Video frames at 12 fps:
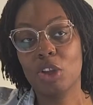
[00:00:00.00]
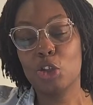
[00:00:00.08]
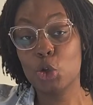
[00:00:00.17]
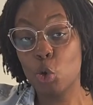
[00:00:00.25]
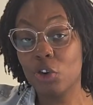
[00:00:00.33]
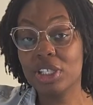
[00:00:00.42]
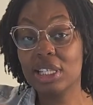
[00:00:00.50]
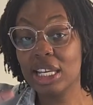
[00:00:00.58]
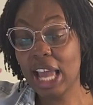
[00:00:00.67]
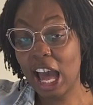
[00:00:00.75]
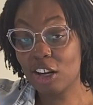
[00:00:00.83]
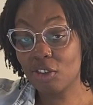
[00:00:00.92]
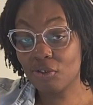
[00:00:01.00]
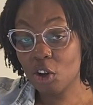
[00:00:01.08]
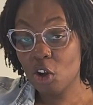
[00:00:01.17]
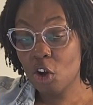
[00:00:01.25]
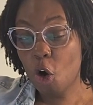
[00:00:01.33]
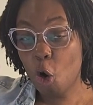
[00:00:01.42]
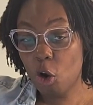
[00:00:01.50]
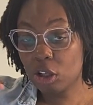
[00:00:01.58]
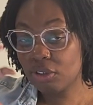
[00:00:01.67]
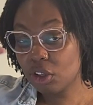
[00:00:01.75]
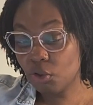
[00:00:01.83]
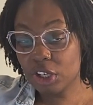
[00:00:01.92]
touristy out of all
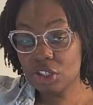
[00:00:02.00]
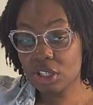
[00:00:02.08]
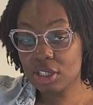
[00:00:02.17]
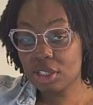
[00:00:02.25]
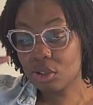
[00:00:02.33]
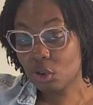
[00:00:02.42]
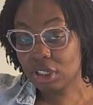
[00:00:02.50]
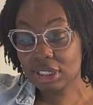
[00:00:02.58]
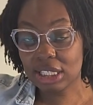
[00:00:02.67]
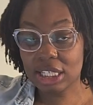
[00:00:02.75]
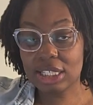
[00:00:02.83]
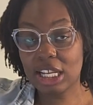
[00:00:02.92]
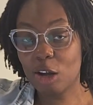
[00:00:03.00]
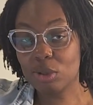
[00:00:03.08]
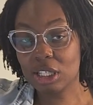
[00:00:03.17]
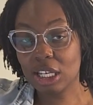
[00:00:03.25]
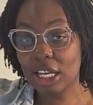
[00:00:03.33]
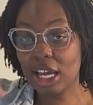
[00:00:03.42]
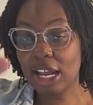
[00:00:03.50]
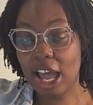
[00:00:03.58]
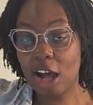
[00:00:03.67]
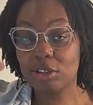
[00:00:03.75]
of the regions or cities that I was looking at